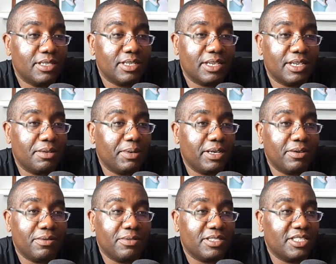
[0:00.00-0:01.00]
In
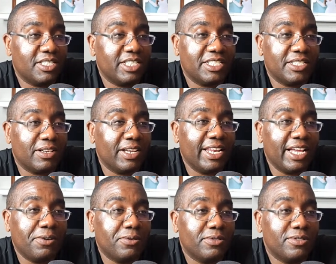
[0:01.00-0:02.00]
about six or eight
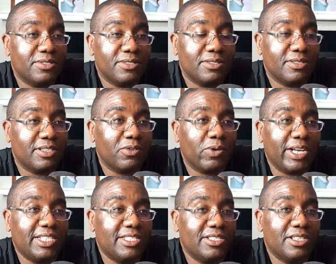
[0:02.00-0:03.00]
hours, the
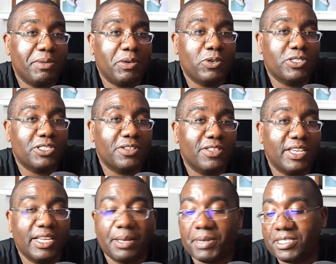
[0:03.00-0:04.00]
crisis is going to be worse than you think.
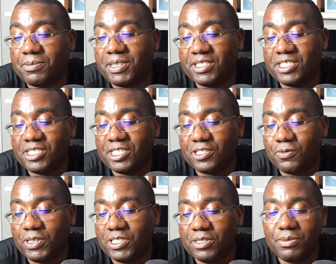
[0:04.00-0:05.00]
I'm not talking about this
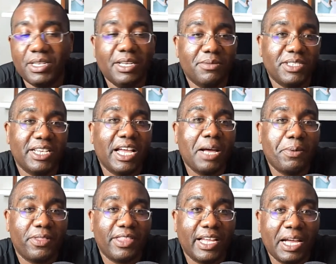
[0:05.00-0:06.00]
situation. I'm saying a
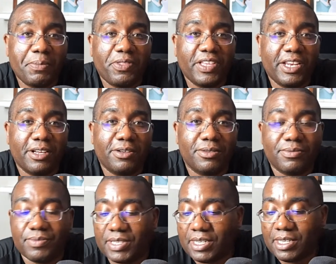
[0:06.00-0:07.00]
hypoth- hypothetical.
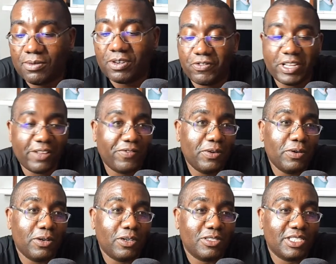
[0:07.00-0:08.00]
What if a phone
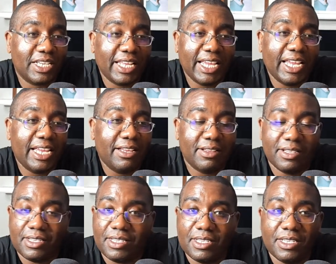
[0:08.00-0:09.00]
call saying, hey,
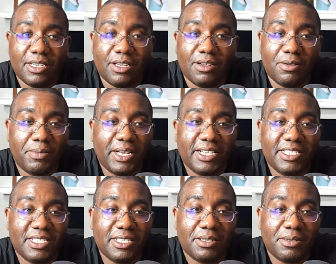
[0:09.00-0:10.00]
you know, by this,
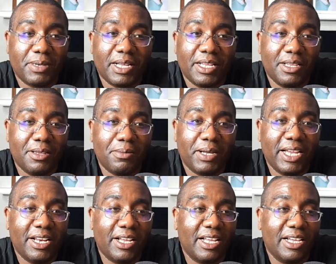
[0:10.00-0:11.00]
by, by eight
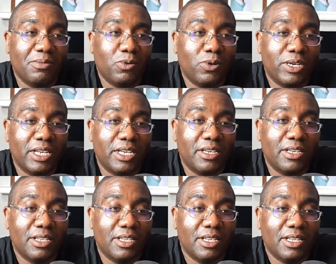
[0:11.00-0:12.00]
o'clock in the morning,
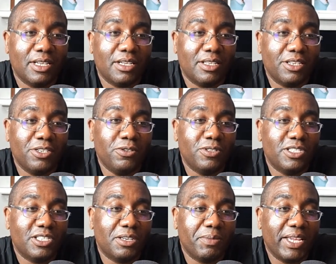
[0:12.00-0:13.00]
uh, the news is
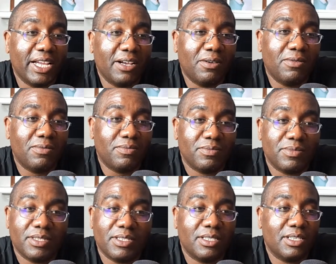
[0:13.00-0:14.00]
going to be out.
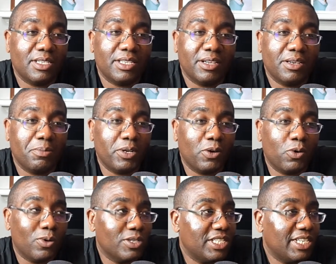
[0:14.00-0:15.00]
They're going to put a
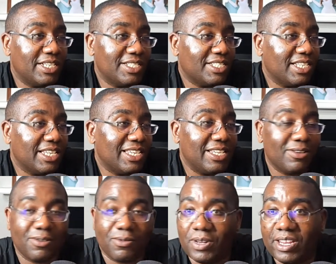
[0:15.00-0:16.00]
quarantine in the city
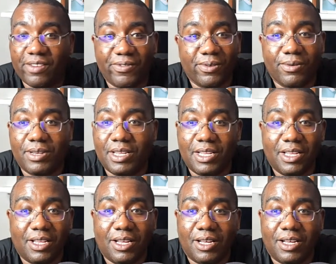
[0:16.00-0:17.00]
or whatever.
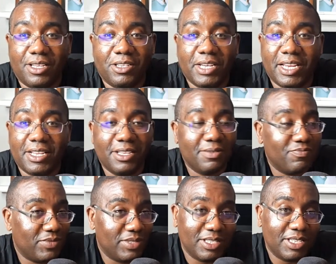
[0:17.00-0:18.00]
Uh, you got
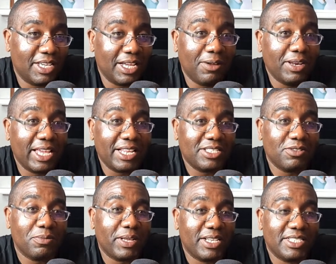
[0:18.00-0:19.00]
you only got a certain
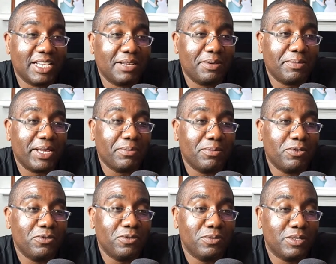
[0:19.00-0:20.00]
amount of time to make
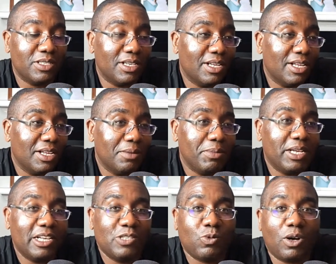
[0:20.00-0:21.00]
moves
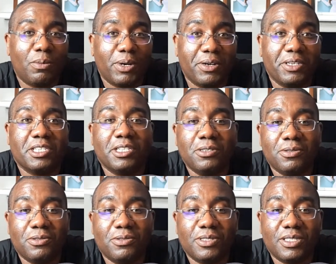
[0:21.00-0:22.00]
because Walmart is
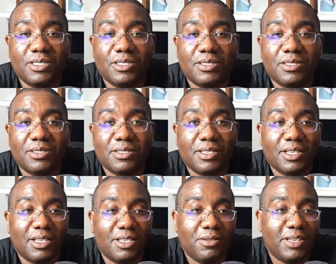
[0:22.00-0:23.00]
closed.
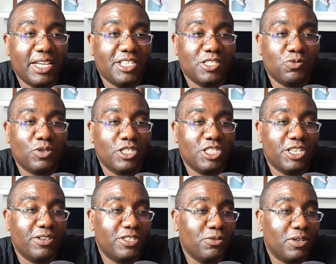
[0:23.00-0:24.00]
You can't just rush there
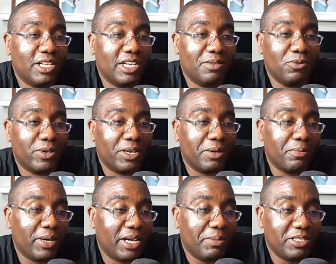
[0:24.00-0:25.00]
at two o'clock in the morning and
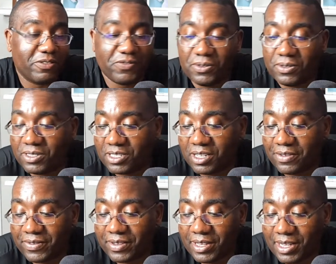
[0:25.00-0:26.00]
buy a bunch of food and stuff.
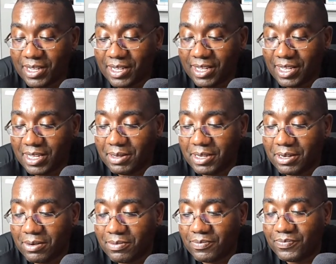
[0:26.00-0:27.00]
Uh,
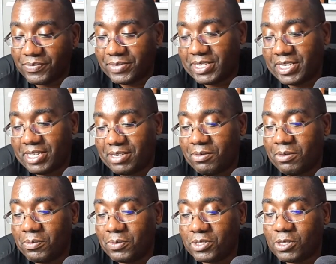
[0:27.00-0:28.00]
it
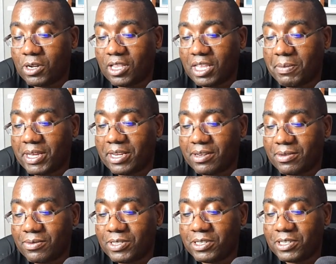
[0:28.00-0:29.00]
would sort of limit
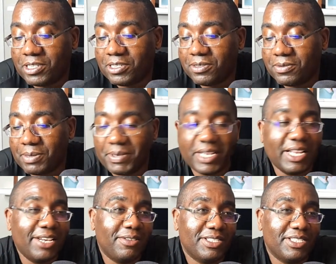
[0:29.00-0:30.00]
what you can do. I mean, I
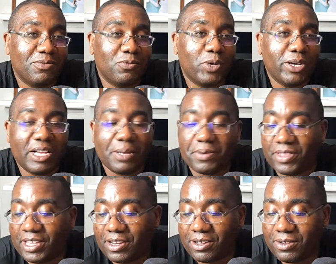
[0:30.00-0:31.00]
know it's a weird
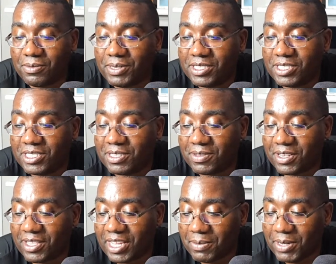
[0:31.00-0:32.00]
hypothetical, but it's just something to
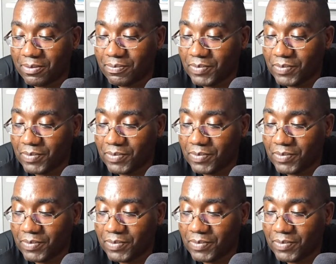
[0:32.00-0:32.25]
think about.